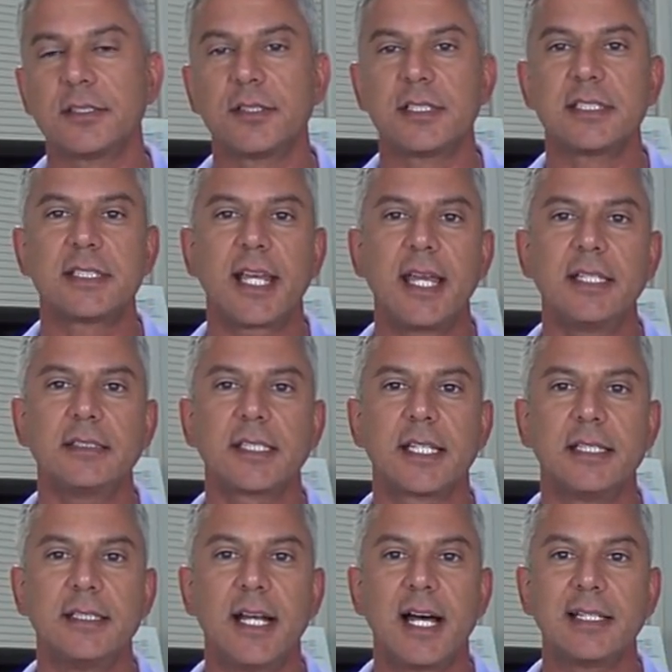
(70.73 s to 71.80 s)
So the scale
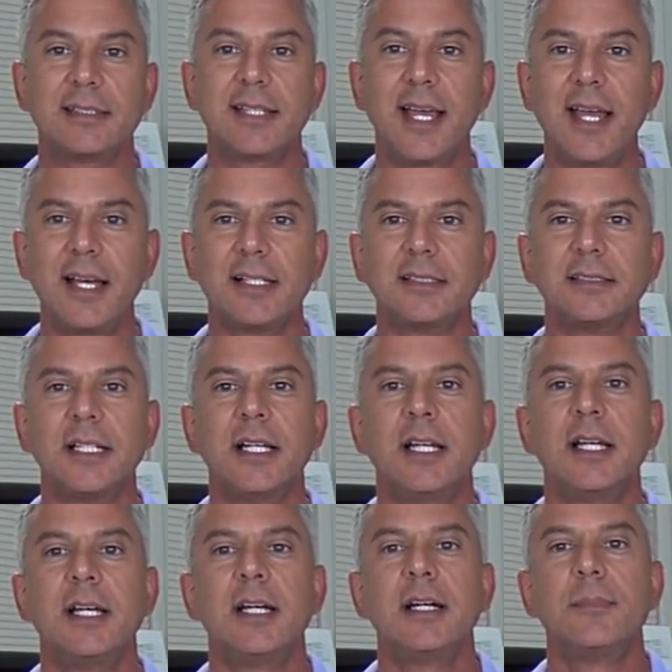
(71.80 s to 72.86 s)
cannot tell
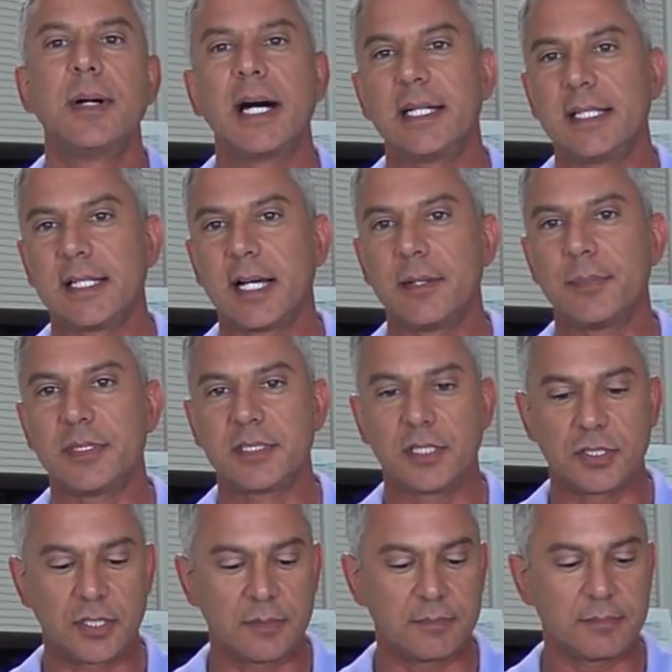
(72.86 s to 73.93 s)
body
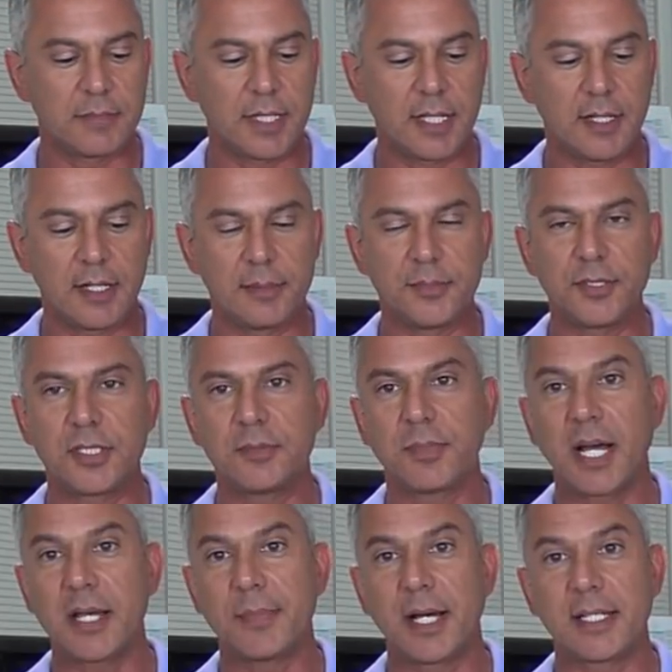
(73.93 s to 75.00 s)
composition. You can
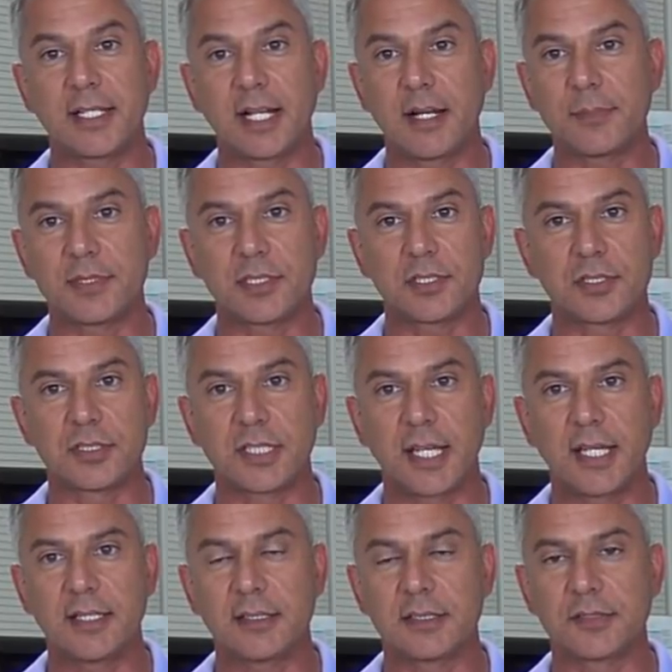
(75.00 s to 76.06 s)
buy body composition
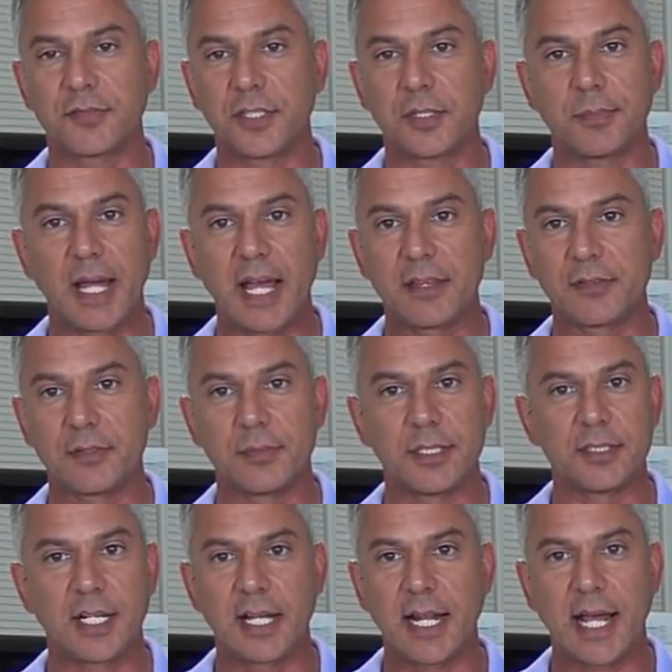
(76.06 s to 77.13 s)
scales for your bathroom.
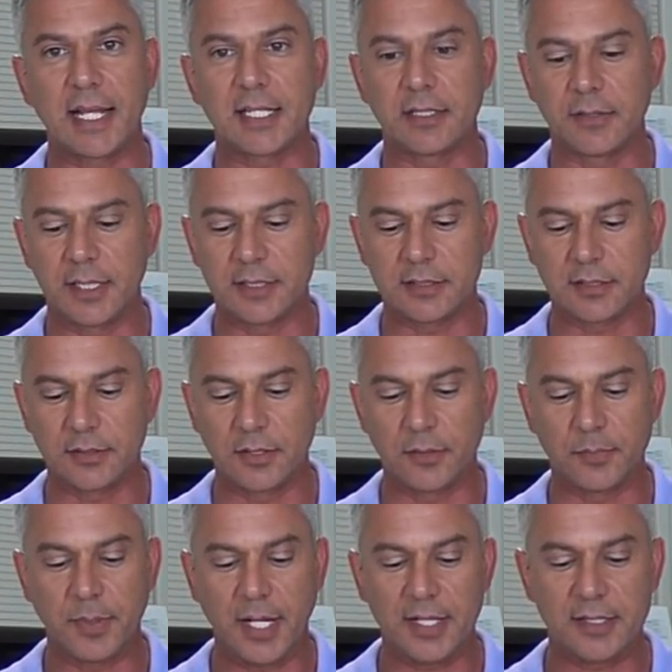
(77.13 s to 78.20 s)
They're not accurate, so
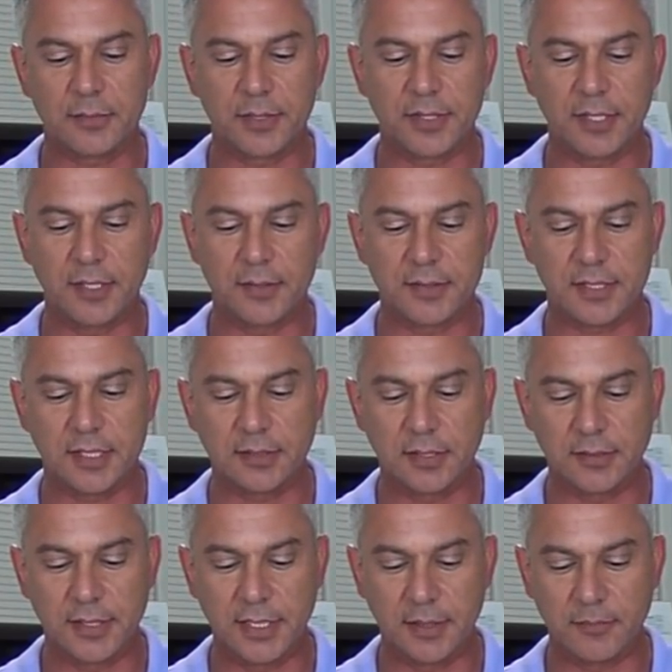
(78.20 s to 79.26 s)
don't bother with those. They'll
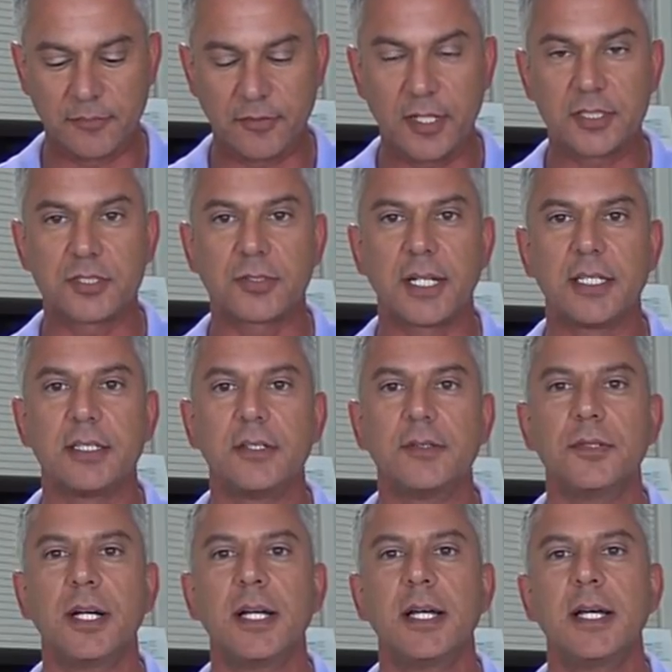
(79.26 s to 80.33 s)
only frustrate
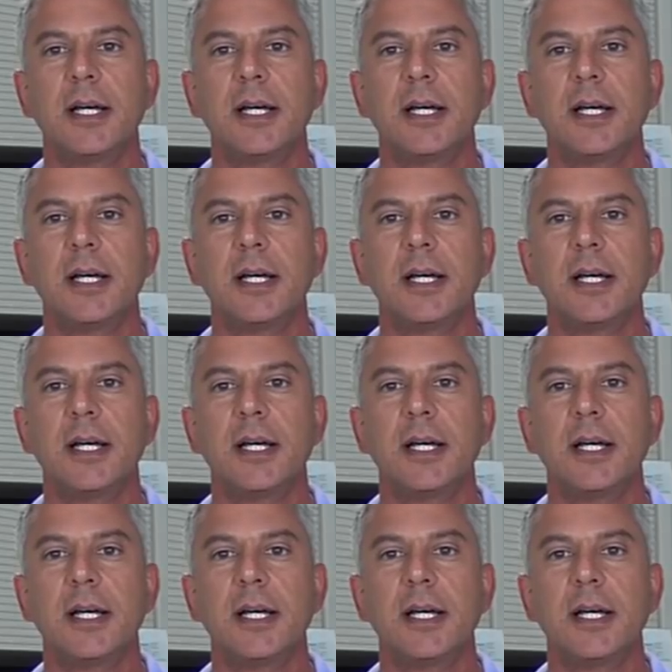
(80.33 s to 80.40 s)
you.